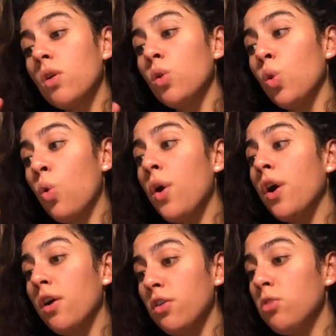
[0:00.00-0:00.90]
or a
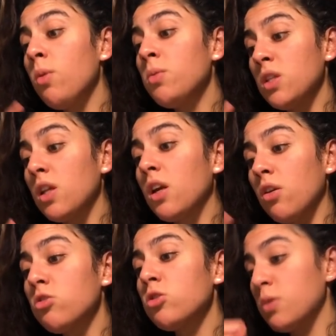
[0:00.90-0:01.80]
lawyer. You may be dealing
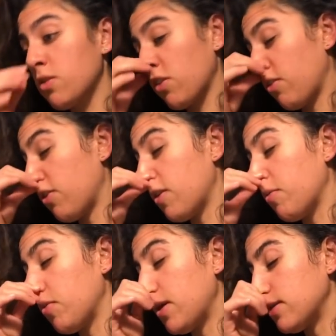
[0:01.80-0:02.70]
here specifically for a
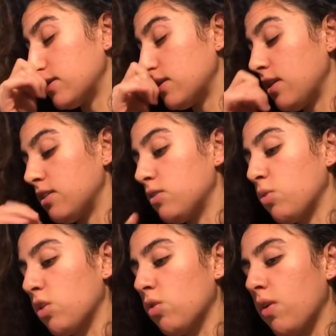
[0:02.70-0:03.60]
number of you. Yes,
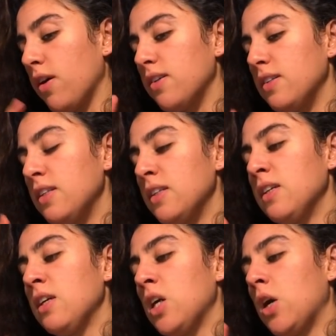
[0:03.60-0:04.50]
with a lawyer.
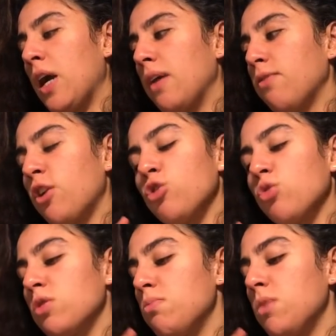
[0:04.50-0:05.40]
Okay, Father of
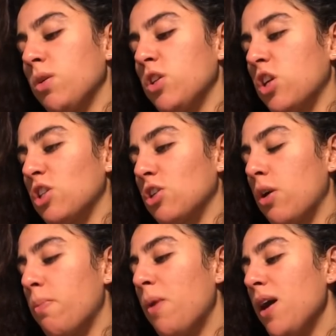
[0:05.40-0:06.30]
Swords mirroring the Justice
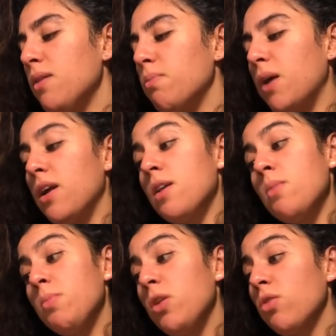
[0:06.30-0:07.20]
card. But, and
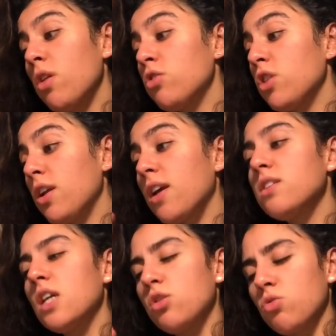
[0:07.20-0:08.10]
it may be your own energy, yet
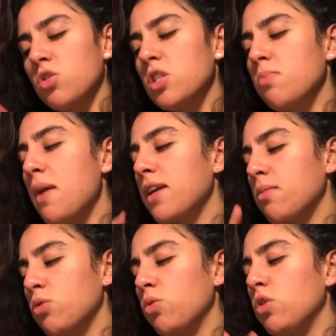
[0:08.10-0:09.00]
again, Ten of Swords smacked
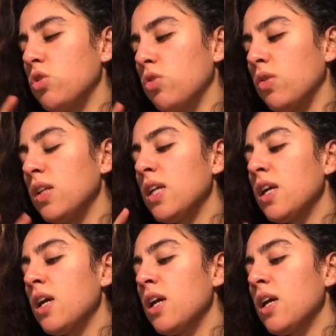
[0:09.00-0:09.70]
in between the two.